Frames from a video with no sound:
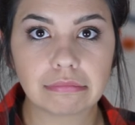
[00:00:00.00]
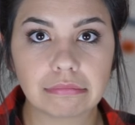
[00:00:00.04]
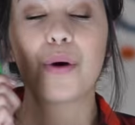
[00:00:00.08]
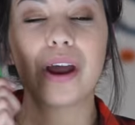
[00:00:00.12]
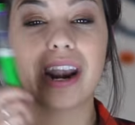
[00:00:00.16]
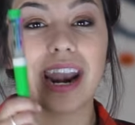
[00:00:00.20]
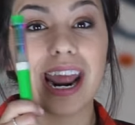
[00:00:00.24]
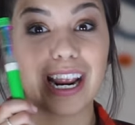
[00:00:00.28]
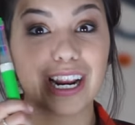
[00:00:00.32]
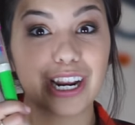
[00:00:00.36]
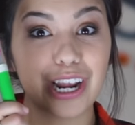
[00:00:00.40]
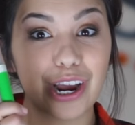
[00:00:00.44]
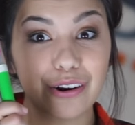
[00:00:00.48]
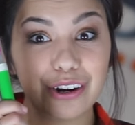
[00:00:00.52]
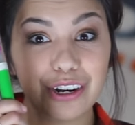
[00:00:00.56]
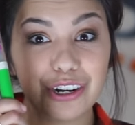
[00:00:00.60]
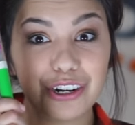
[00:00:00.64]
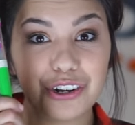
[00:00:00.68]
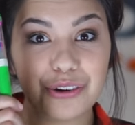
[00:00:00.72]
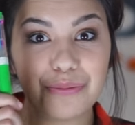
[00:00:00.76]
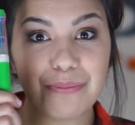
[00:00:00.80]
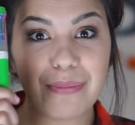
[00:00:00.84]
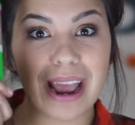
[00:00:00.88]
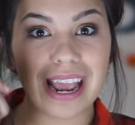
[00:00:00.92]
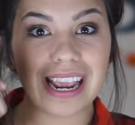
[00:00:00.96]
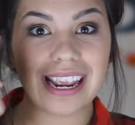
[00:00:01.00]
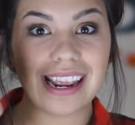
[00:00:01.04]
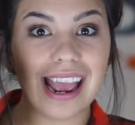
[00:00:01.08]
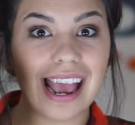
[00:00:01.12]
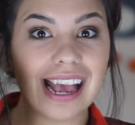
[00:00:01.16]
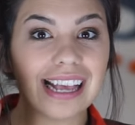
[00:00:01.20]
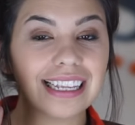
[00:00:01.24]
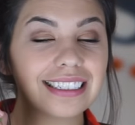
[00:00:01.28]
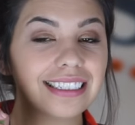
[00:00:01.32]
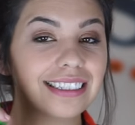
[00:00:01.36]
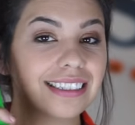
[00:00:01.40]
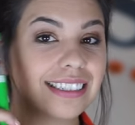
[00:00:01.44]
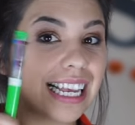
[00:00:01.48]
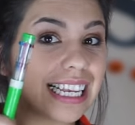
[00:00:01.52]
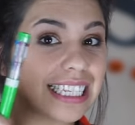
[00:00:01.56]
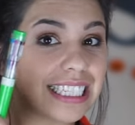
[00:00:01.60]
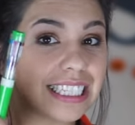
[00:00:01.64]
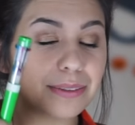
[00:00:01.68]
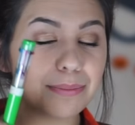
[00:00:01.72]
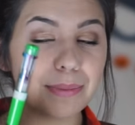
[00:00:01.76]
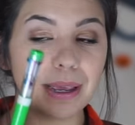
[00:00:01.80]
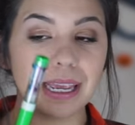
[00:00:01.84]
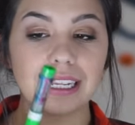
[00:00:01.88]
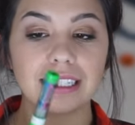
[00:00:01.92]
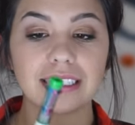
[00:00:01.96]
when I go to do my
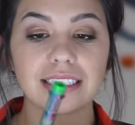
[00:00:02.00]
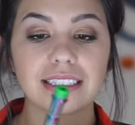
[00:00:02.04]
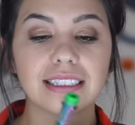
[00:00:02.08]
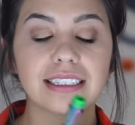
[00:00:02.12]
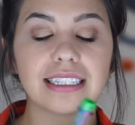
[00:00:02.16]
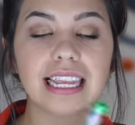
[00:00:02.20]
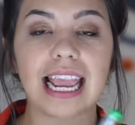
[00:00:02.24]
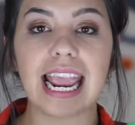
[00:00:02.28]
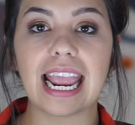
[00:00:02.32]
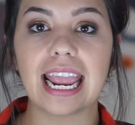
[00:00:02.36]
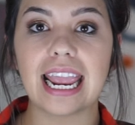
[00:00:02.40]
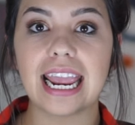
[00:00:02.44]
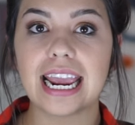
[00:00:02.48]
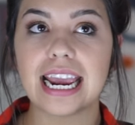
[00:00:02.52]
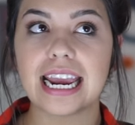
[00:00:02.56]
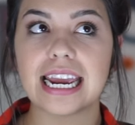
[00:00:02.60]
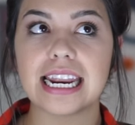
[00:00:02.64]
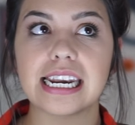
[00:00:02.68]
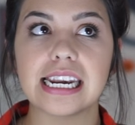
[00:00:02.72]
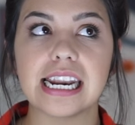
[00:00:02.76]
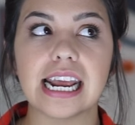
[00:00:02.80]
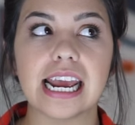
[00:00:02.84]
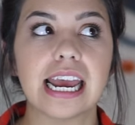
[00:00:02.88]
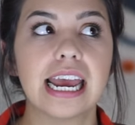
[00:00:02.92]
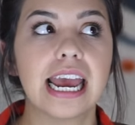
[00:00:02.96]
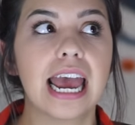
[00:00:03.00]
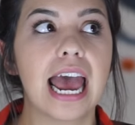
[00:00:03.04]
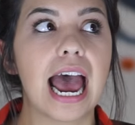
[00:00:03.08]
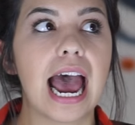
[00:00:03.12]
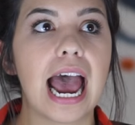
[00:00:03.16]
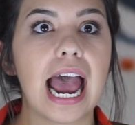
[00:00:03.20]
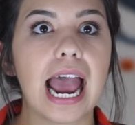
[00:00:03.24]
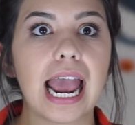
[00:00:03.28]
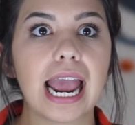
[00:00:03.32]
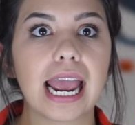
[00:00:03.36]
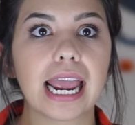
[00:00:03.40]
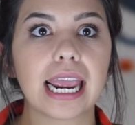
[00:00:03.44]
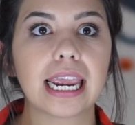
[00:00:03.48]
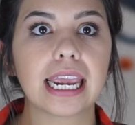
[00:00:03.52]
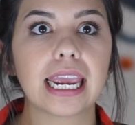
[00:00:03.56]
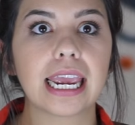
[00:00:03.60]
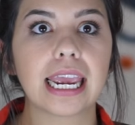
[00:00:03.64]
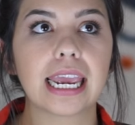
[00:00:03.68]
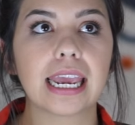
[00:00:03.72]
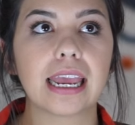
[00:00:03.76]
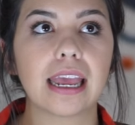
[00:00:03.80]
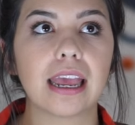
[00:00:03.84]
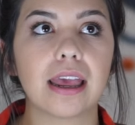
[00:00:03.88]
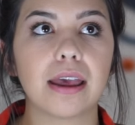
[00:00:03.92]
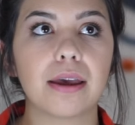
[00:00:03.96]
assessments and I
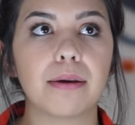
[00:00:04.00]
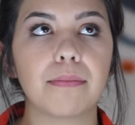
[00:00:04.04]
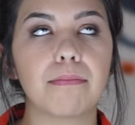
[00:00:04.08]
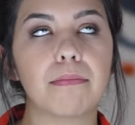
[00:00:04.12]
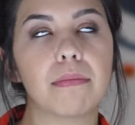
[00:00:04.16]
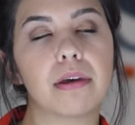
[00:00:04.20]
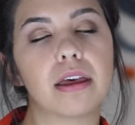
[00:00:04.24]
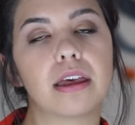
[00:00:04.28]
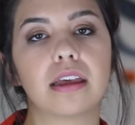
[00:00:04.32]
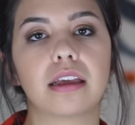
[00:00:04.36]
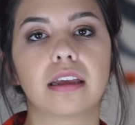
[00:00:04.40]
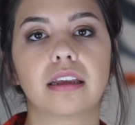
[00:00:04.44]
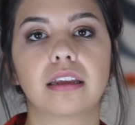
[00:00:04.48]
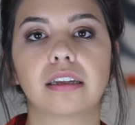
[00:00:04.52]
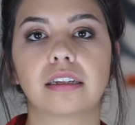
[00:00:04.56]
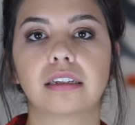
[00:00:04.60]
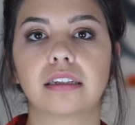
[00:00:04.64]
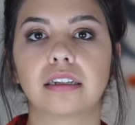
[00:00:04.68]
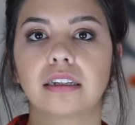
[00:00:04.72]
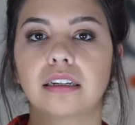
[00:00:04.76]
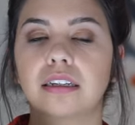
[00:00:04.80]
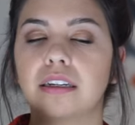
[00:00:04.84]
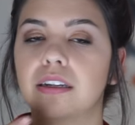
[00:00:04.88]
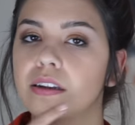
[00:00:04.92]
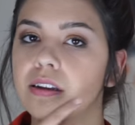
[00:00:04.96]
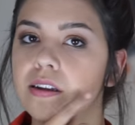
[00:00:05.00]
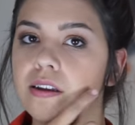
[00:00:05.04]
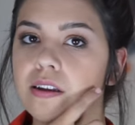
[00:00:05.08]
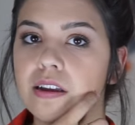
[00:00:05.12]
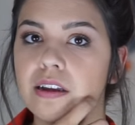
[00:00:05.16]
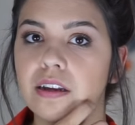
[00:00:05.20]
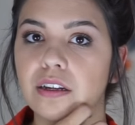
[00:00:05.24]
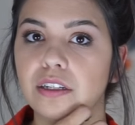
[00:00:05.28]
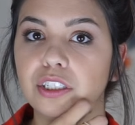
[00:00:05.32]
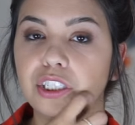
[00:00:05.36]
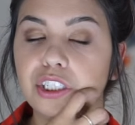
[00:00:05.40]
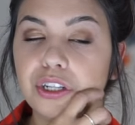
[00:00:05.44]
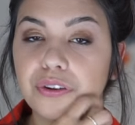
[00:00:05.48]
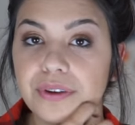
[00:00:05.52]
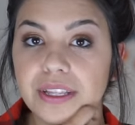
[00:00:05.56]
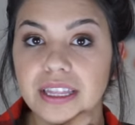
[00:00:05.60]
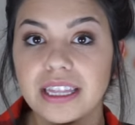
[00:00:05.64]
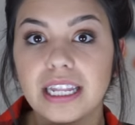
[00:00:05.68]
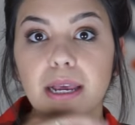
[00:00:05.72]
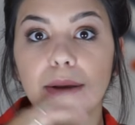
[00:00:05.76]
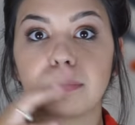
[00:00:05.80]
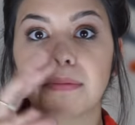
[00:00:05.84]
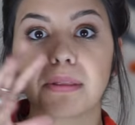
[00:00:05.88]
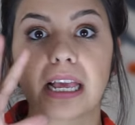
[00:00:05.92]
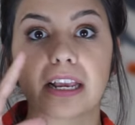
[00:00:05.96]
am doing
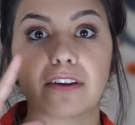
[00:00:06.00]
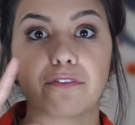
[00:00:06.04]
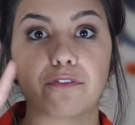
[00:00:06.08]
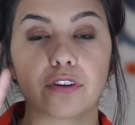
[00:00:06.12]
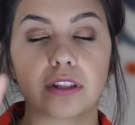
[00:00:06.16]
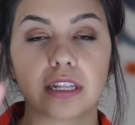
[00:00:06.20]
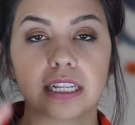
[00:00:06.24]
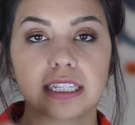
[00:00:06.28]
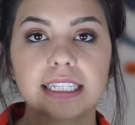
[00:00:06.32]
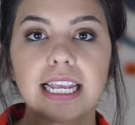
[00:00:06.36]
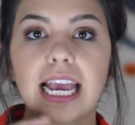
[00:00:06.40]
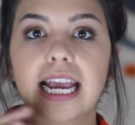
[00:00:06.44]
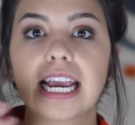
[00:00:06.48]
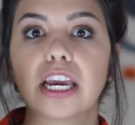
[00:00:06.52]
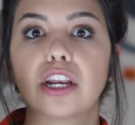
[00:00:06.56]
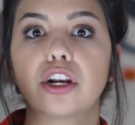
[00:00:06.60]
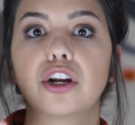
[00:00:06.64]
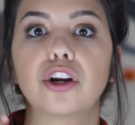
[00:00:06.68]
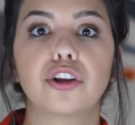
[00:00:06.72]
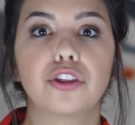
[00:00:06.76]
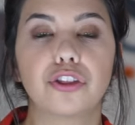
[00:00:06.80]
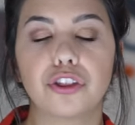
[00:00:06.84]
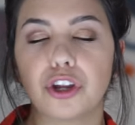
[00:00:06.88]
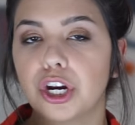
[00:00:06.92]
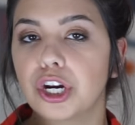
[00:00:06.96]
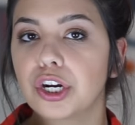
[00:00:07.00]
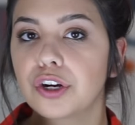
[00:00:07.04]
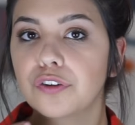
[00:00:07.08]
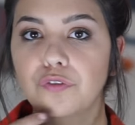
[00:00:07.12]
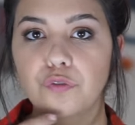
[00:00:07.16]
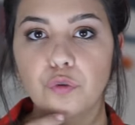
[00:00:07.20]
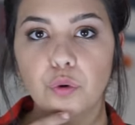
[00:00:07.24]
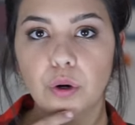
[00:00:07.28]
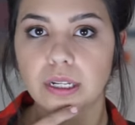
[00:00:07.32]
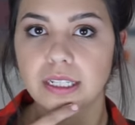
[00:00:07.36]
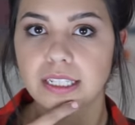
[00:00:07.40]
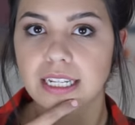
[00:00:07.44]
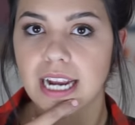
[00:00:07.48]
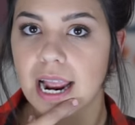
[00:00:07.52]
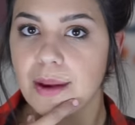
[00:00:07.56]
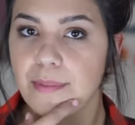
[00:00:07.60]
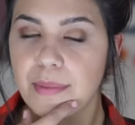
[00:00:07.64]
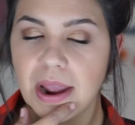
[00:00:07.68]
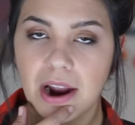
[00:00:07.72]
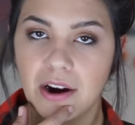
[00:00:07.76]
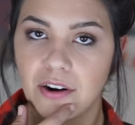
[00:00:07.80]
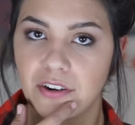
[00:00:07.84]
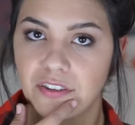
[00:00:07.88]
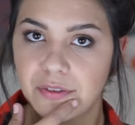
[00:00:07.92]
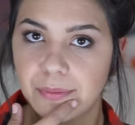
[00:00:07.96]
them like for the second or third or fourth time,
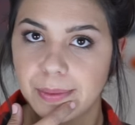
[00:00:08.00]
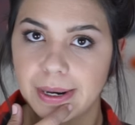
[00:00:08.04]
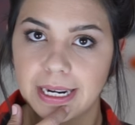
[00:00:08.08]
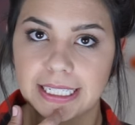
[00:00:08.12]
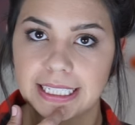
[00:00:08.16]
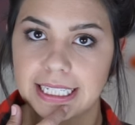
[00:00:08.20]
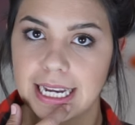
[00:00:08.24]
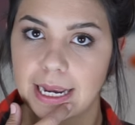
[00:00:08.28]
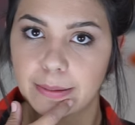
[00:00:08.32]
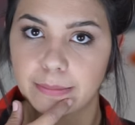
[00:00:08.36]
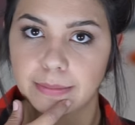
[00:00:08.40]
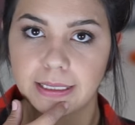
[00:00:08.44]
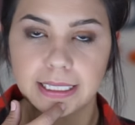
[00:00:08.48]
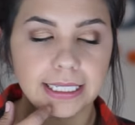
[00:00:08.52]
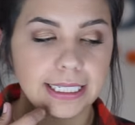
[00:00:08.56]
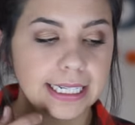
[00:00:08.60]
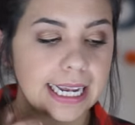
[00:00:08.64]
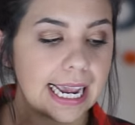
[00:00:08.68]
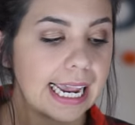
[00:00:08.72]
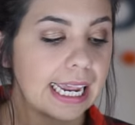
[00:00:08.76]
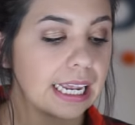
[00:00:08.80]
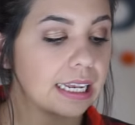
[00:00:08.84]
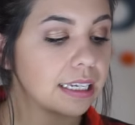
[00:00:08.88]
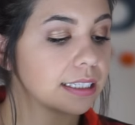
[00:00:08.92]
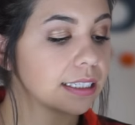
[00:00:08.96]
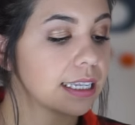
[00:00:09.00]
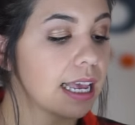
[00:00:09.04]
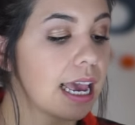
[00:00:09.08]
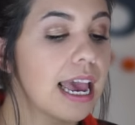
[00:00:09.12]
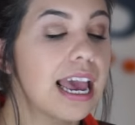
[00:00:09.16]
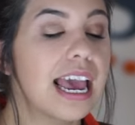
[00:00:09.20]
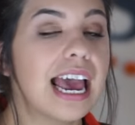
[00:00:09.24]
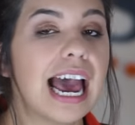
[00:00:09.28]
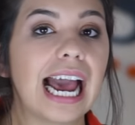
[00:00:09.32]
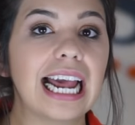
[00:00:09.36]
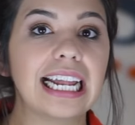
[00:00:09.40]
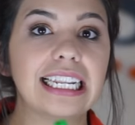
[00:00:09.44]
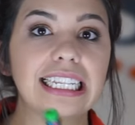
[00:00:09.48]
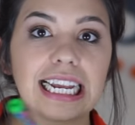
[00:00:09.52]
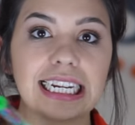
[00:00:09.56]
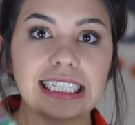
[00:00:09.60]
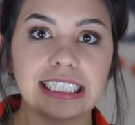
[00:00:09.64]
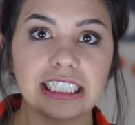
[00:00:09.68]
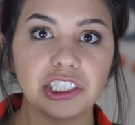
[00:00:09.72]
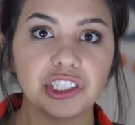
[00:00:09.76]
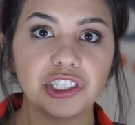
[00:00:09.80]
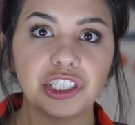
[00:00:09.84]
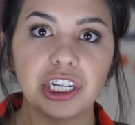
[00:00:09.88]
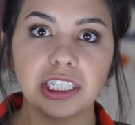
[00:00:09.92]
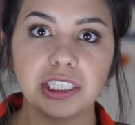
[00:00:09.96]
however many times it takes. I like
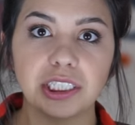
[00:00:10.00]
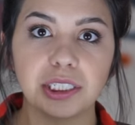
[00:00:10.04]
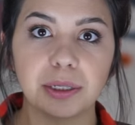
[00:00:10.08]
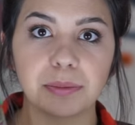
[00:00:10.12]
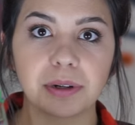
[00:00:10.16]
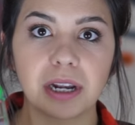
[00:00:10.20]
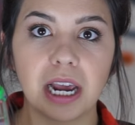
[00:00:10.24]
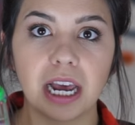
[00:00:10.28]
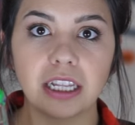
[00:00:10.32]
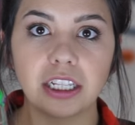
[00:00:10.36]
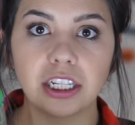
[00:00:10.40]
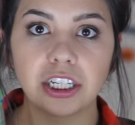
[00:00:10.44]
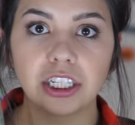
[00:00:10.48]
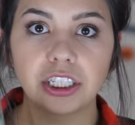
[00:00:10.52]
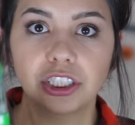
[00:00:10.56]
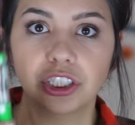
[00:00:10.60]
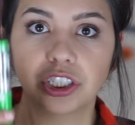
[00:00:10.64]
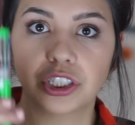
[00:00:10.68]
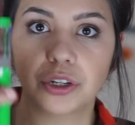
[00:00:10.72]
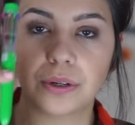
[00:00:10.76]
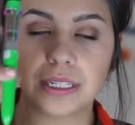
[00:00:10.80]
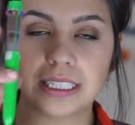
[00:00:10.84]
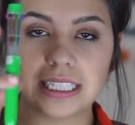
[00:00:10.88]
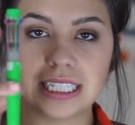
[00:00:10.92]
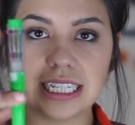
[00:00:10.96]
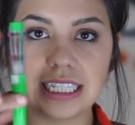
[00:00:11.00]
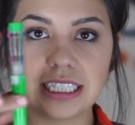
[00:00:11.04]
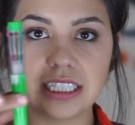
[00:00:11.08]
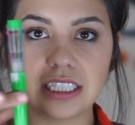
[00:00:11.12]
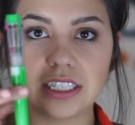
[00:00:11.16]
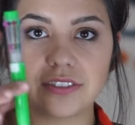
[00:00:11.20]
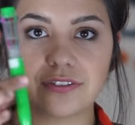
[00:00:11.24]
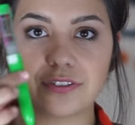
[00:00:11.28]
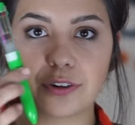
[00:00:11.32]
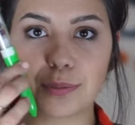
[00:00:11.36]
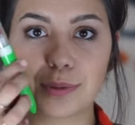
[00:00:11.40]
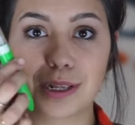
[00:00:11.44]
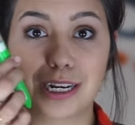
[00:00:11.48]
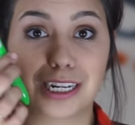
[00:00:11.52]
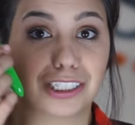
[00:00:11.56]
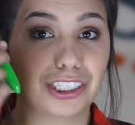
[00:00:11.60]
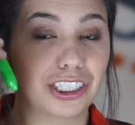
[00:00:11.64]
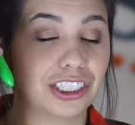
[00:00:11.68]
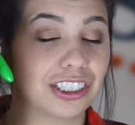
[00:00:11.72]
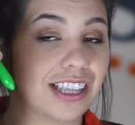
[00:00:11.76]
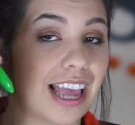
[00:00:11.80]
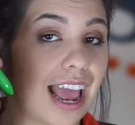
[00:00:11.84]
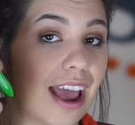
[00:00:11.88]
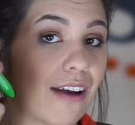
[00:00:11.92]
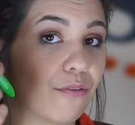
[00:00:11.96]
to change up colors so it's easy for me to
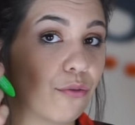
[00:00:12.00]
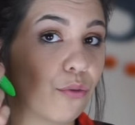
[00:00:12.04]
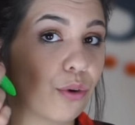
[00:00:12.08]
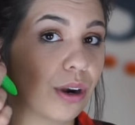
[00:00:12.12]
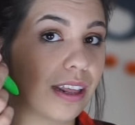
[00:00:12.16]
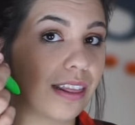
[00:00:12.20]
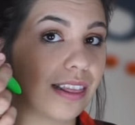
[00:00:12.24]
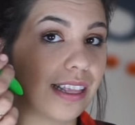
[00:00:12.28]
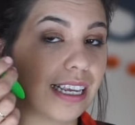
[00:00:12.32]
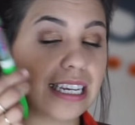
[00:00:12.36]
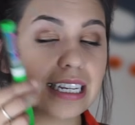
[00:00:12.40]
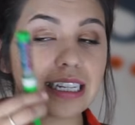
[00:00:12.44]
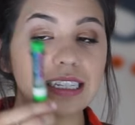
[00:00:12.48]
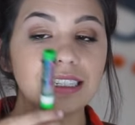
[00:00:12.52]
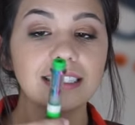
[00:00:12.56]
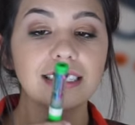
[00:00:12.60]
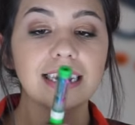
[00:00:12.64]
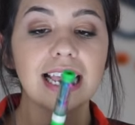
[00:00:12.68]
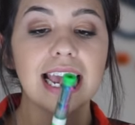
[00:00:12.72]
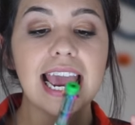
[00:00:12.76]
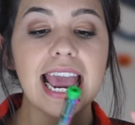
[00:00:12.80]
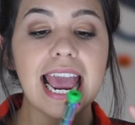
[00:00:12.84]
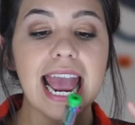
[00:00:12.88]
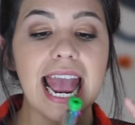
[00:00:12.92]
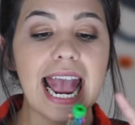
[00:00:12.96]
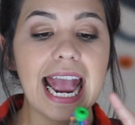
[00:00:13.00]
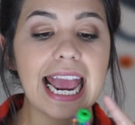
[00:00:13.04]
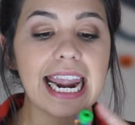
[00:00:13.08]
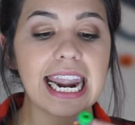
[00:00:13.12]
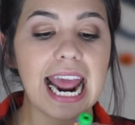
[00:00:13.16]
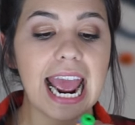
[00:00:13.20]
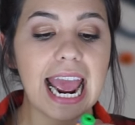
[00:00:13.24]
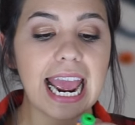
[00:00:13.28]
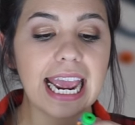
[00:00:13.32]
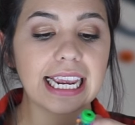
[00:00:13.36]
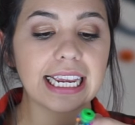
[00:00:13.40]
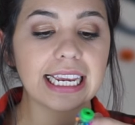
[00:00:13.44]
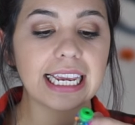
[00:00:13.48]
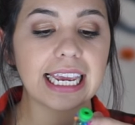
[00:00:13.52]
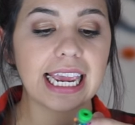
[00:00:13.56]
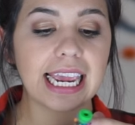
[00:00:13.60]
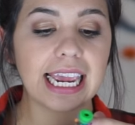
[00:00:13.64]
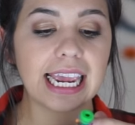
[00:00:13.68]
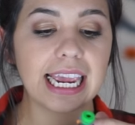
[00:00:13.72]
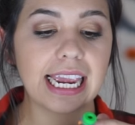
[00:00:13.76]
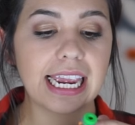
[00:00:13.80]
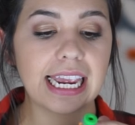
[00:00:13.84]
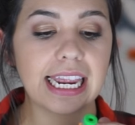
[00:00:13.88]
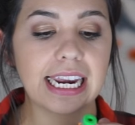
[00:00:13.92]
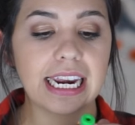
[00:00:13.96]
just have one of these and I
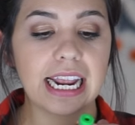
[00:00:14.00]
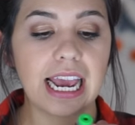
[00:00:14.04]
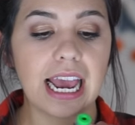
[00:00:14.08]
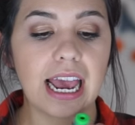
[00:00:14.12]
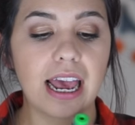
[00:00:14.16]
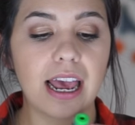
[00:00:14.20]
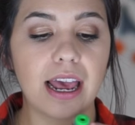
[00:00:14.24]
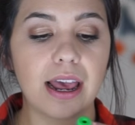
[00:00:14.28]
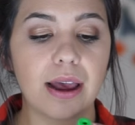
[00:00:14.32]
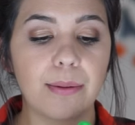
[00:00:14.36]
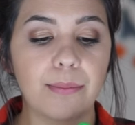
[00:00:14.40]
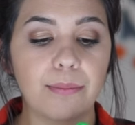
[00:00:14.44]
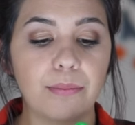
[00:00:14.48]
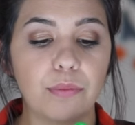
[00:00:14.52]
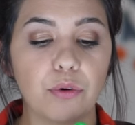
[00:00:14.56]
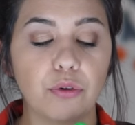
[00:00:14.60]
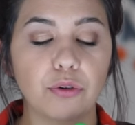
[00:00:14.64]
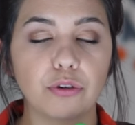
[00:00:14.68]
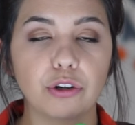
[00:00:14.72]
can um,